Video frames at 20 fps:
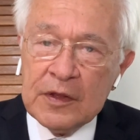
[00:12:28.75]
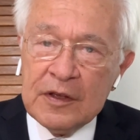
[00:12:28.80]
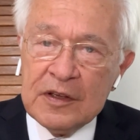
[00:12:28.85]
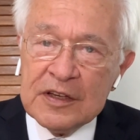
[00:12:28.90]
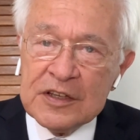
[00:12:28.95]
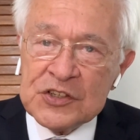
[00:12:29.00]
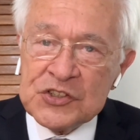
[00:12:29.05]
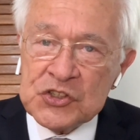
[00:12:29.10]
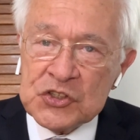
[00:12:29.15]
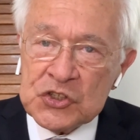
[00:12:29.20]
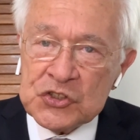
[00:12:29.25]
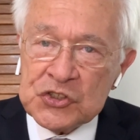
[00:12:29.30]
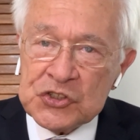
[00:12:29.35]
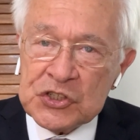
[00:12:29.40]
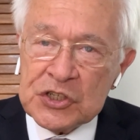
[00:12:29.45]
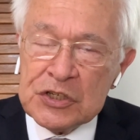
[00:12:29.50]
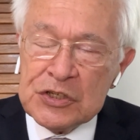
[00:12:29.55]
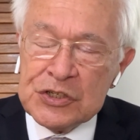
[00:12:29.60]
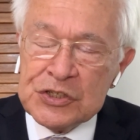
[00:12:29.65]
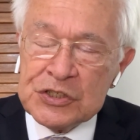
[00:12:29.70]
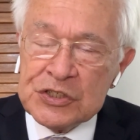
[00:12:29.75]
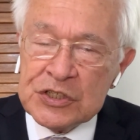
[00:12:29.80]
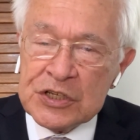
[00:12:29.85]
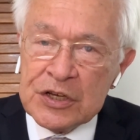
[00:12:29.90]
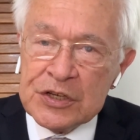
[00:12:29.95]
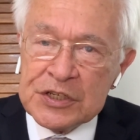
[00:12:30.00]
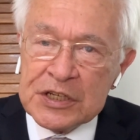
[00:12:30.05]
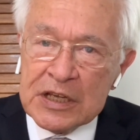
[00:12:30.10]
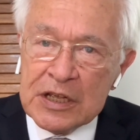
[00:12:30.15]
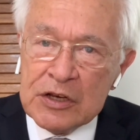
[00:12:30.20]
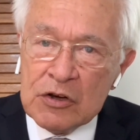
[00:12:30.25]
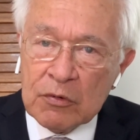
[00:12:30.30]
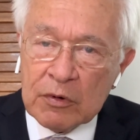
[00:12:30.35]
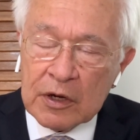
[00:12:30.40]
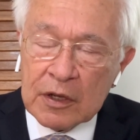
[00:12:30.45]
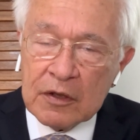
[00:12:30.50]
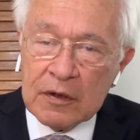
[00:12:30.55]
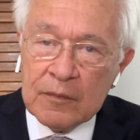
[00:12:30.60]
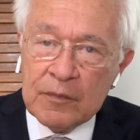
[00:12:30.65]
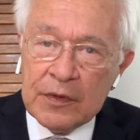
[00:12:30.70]
is the
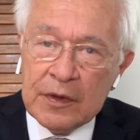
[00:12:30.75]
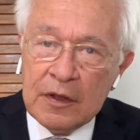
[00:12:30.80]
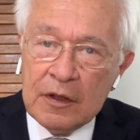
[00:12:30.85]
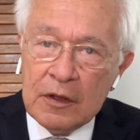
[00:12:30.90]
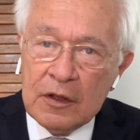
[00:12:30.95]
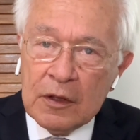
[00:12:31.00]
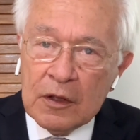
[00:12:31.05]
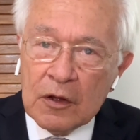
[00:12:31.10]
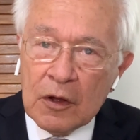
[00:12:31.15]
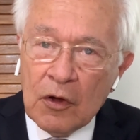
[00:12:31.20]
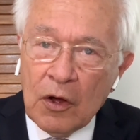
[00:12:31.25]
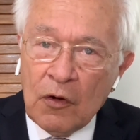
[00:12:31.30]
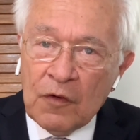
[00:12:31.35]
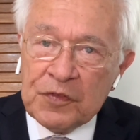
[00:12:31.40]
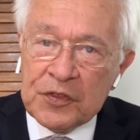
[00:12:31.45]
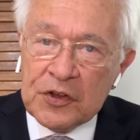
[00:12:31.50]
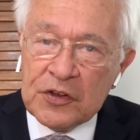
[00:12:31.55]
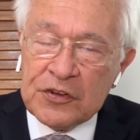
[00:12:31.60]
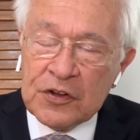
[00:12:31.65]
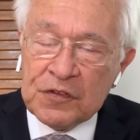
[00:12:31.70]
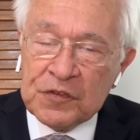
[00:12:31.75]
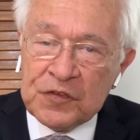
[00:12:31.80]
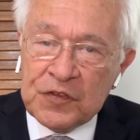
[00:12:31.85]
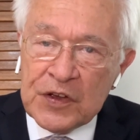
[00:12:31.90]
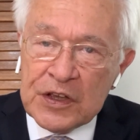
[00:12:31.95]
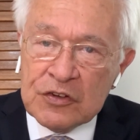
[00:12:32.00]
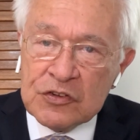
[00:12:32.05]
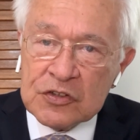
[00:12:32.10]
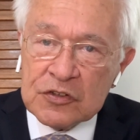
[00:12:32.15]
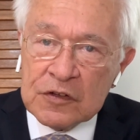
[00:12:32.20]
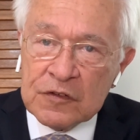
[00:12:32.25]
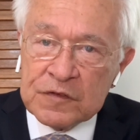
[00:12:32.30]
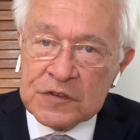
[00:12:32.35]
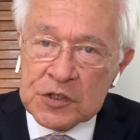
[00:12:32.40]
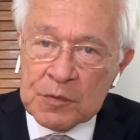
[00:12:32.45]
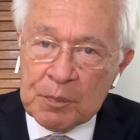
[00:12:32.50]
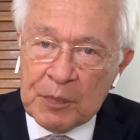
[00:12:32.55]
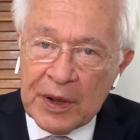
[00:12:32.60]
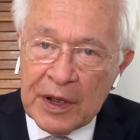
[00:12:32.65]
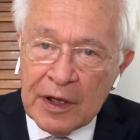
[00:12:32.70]
centenary of the defeat of
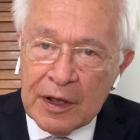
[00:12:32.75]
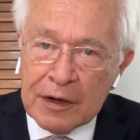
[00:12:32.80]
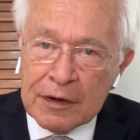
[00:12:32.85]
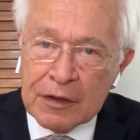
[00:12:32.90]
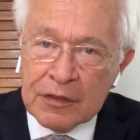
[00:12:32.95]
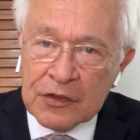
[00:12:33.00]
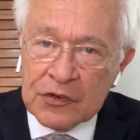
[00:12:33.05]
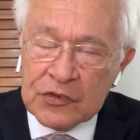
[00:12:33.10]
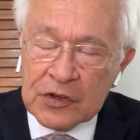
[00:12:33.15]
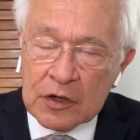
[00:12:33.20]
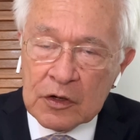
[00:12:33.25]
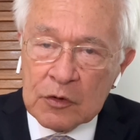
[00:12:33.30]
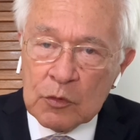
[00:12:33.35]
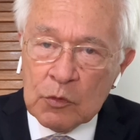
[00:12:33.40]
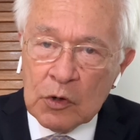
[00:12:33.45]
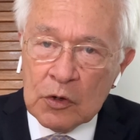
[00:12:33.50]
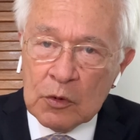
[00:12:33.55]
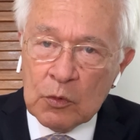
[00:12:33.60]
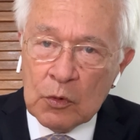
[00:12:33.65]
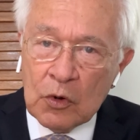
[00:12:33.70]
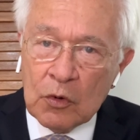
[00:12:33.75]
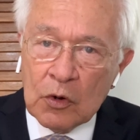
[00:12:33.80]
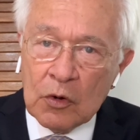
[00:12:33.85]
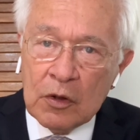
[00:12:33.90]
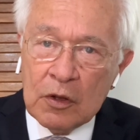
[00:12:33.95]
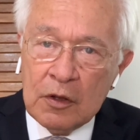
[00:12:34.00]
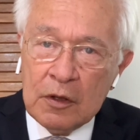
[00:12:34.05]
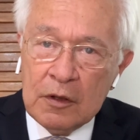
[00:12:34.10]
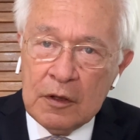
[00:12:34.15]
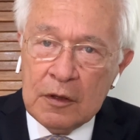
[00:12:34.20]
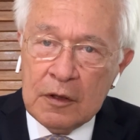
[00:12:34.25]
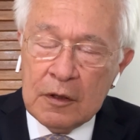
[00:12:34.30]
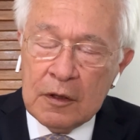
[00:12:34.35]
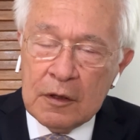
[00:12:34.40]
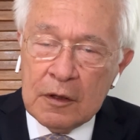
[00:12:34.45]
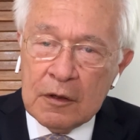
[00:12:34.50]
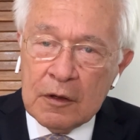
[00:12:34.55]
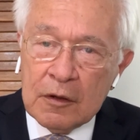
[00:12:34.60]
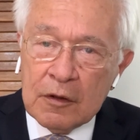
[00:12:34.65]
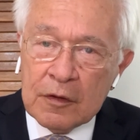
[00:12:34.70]
Japan in the Second World War.
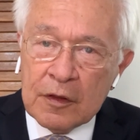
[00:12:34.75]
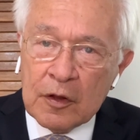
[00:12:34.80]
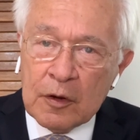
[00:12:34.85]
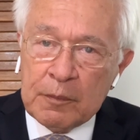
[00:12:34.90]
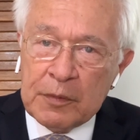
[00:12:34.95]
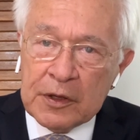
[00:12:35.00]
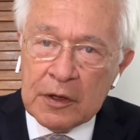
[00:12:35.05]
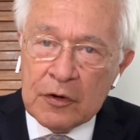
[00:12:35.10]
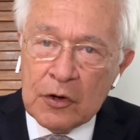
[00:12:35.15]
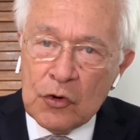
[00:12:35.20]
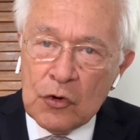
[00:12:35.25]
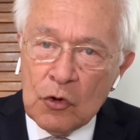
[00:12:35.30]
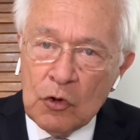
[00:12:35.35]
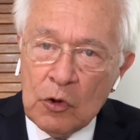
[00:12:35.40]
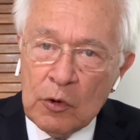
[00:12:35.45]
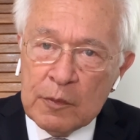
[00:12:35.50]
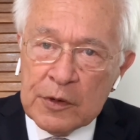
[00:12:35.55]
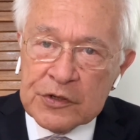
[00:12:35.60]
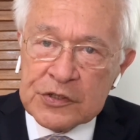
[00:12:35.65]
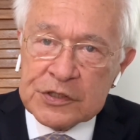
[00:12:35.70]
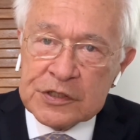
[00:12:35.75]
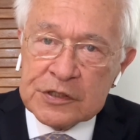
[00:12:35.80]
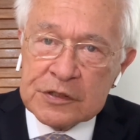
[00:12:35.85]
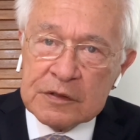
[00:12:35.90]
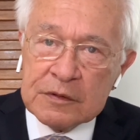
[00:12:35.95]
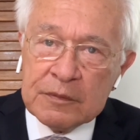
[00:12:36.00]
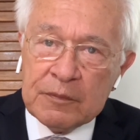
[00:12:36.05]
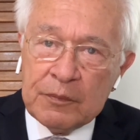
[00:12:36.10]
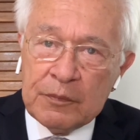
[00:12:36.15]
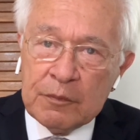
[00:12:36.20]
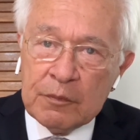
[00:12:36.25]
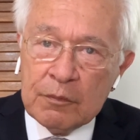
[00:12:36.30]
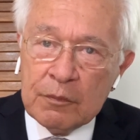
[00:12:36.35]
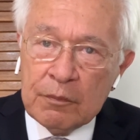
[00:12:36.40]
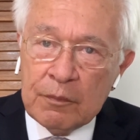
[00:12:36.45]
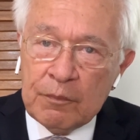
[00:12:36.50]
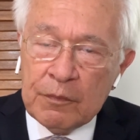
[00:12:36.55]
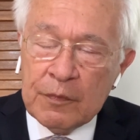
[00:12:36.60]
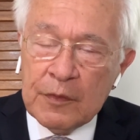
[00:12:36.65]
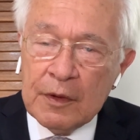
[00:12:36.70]
There'll be an enormous
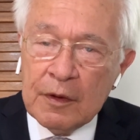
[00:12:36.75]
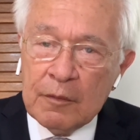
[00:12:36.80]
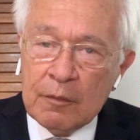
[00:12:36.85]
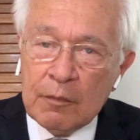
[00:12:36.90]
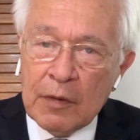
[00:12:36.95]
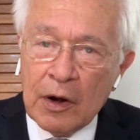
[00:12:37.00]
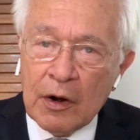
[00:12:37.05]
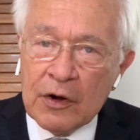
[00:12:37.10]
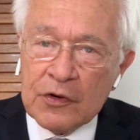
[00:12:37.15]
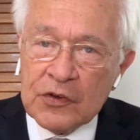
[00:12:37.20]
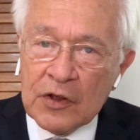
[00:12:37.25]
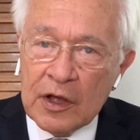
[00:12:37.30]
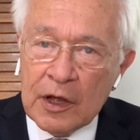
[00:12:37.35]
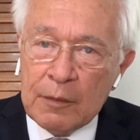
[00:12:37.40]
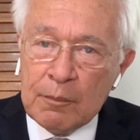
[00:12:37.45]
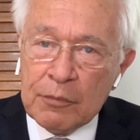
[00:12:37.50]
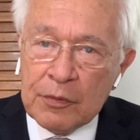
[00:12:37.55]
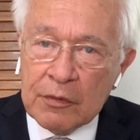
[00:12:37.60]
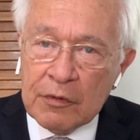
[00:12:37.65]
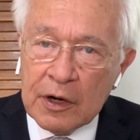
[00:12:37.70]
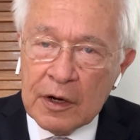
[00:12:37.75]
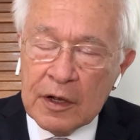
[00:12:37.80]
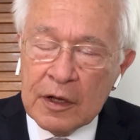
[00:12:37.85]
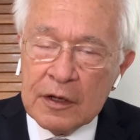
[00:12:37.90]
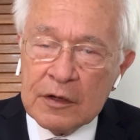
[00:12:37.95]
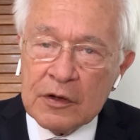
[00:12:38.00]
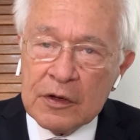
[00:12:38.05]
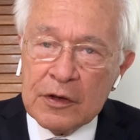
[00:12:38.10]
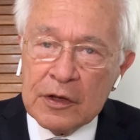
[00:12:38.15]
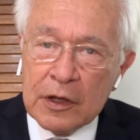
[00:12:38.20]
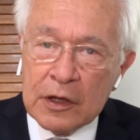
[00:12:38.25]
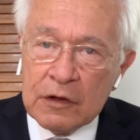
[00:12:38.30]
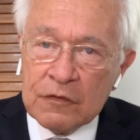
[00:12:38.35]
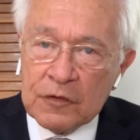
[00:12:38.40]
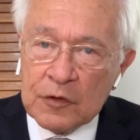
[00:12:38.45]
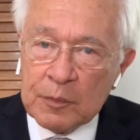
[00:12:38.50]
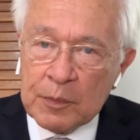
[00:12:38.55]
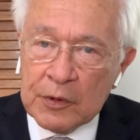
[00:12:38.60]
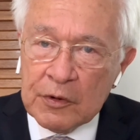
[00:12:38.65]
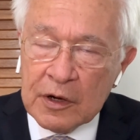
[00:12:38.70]
maritime parade, a
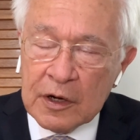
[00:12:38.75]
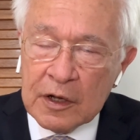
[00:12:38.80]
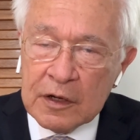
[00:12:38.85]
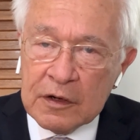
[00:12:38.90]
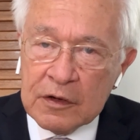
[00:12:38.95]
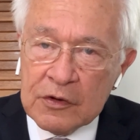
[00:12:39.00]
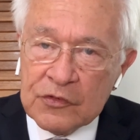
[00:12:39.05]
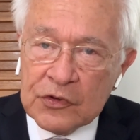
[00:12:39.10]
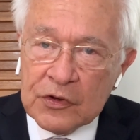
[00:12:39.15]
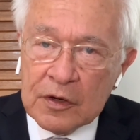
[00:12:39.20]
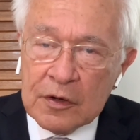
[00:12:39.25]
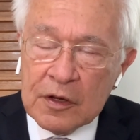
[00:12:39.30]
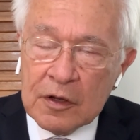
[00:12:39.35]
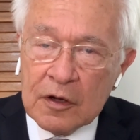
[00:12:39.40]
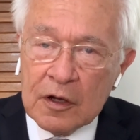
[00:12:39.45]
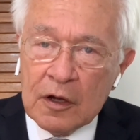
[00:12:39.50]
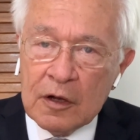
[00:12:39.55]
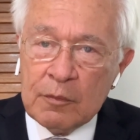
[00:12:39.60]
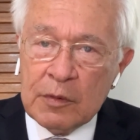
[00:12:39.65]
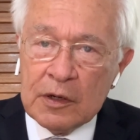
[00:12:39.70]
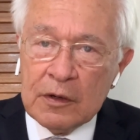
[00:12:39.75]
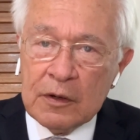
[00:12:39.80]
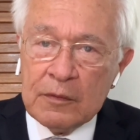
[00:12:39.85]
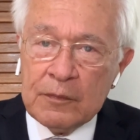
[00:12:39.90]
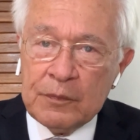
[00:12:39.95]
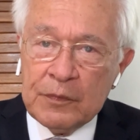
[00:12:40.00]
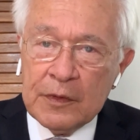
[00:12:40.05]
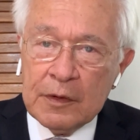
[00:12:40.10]
naval parade in Sydney Harbour.